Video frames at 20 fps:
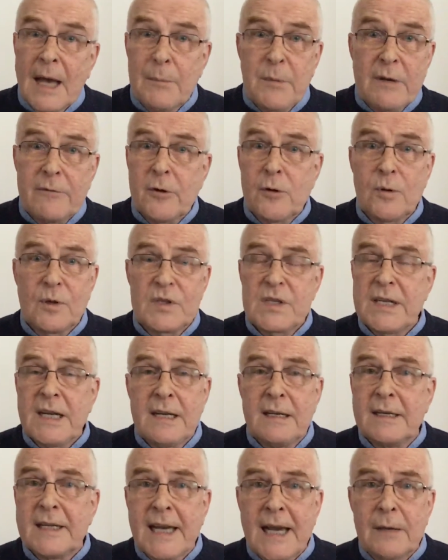And we've all
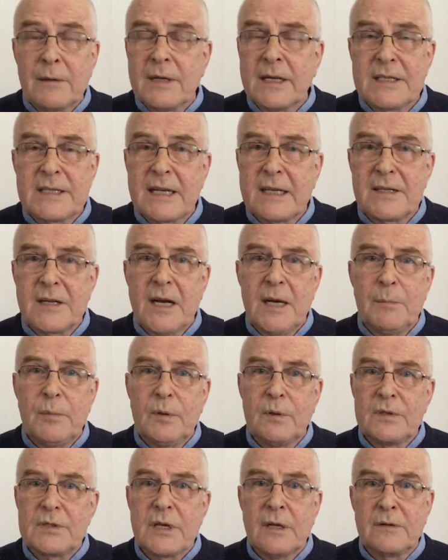seen countless
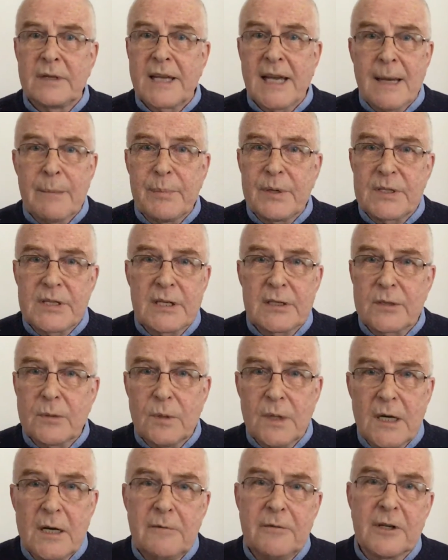examples on campuses
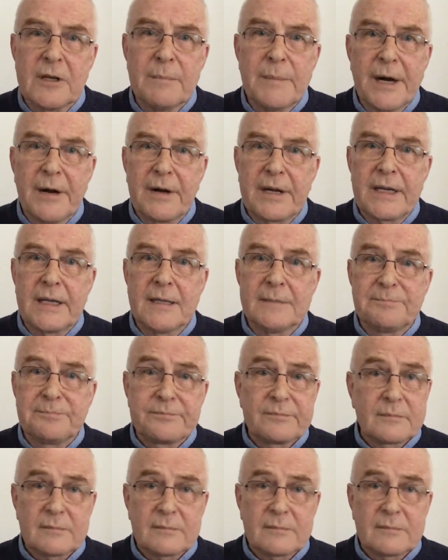all over America,